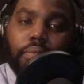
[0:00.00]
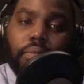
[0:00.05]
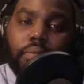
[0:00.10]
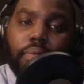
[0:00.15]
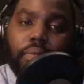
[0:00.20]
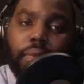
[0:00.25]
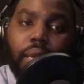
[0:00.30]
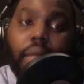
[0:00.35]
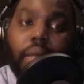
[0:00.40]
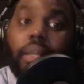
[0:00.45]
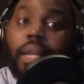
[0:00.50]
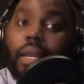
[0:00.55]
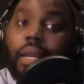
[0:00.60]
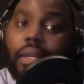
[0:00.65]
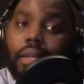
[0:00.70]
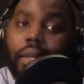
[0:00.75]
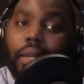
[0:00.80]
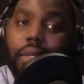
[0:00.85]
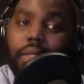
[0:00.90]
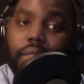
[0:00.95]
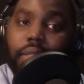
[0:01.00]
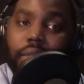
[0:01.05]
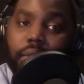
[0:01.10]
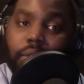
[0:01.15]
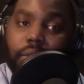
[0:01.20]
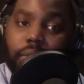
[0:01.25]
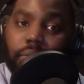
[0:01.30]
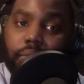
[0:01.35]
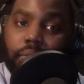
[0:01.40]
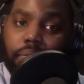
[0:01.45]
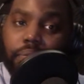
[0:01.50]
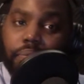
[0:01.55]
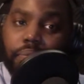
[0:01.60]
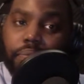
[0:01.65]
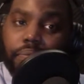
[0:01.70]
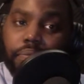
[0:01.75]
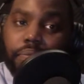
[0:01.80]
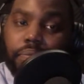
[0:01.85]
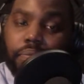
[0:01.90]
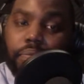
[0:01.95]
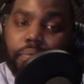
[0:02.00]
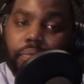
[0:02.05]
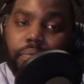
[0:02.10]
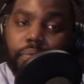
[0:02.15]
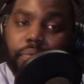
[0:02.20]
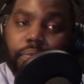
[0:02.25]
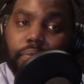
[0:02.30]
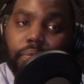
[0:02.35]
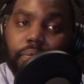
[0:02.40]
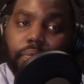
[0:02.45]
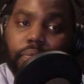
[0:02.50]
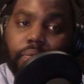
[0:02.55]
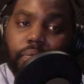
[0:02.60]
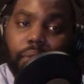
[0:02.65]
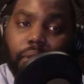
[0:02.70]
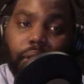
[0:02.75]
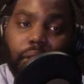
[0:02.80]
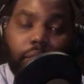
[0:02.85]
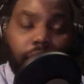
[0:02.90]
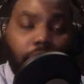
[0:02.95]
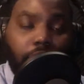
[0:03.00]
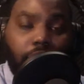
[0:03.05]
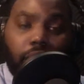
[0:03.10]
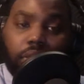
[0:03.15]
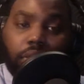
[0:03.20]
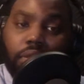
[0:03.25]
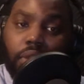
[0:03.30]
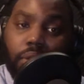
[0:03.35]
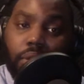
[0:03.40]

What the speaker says: in a lot of cases. In every case, no.